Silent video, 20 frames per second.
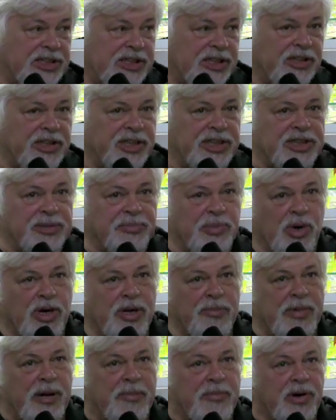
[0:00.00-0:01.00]
certainly a
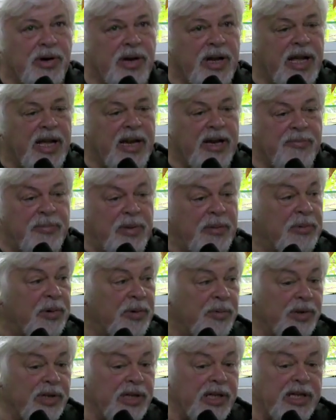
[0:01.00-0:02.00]
supporting member, and if people
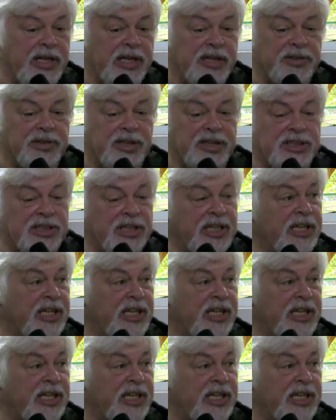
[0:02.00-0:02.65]
are really interested,